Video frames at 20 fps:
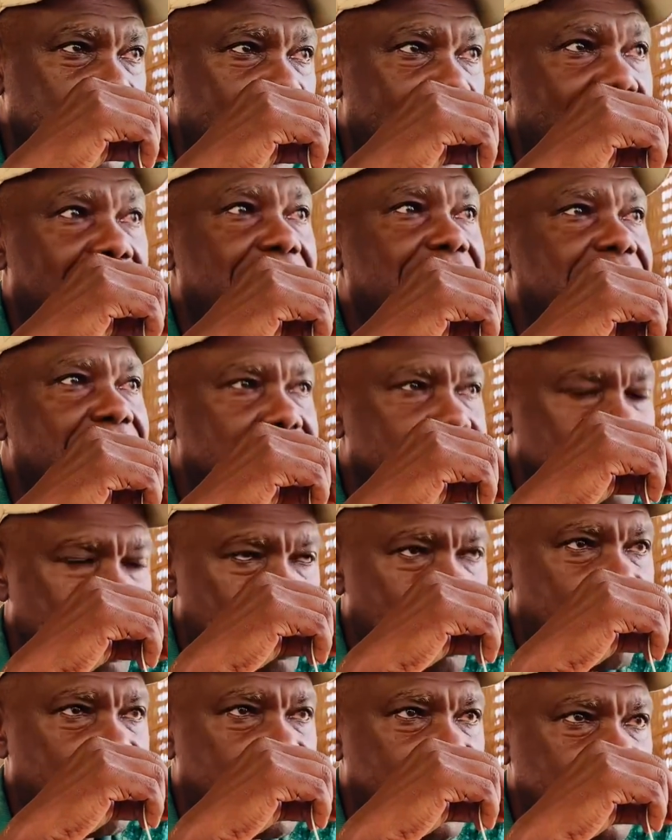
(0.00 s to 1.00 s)
I
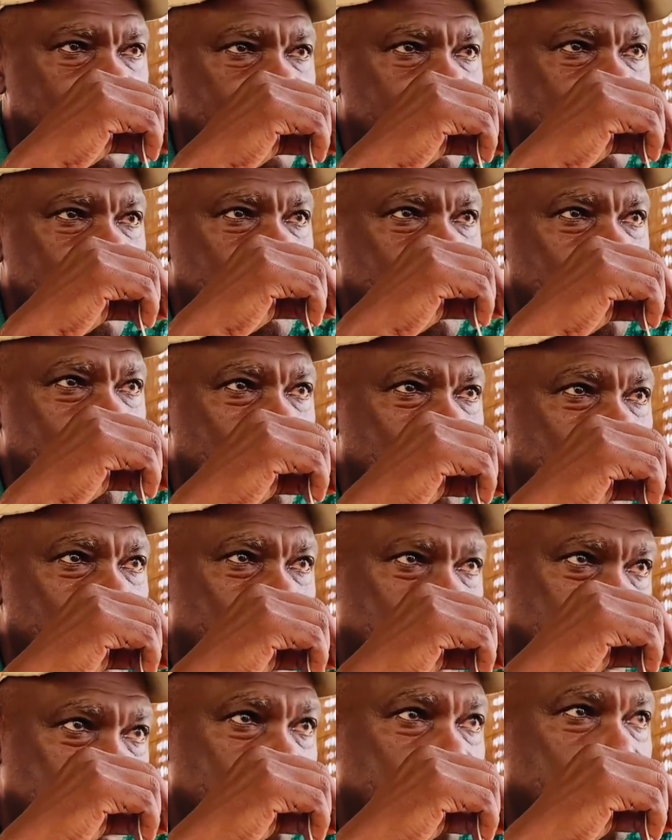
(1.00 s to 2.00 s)
discovered with
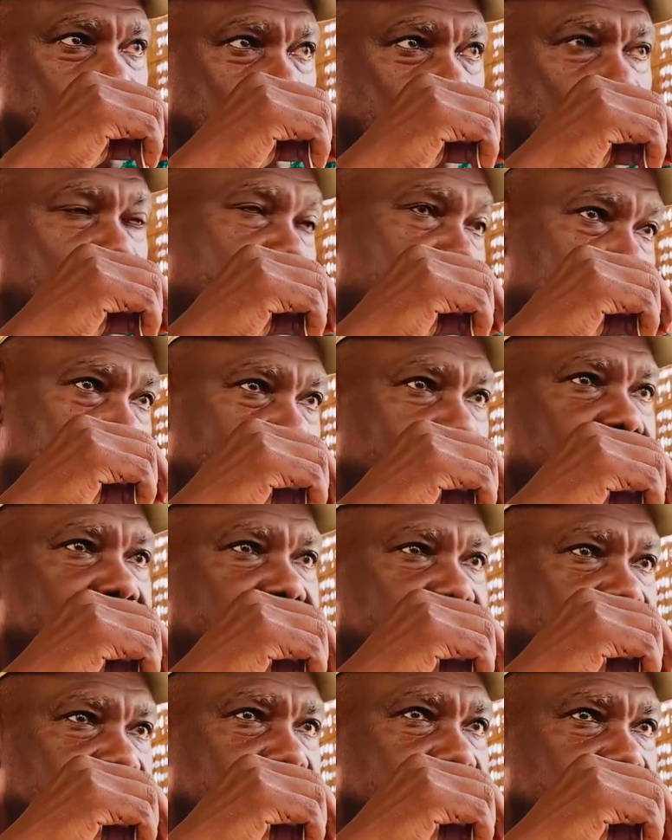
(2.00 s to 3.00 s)
some of my
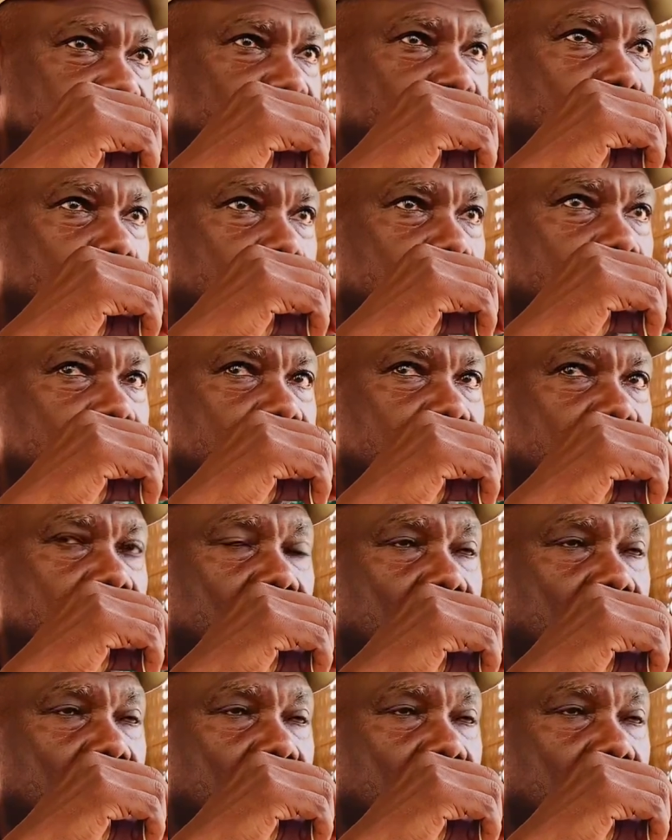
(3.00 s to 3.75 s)
friends from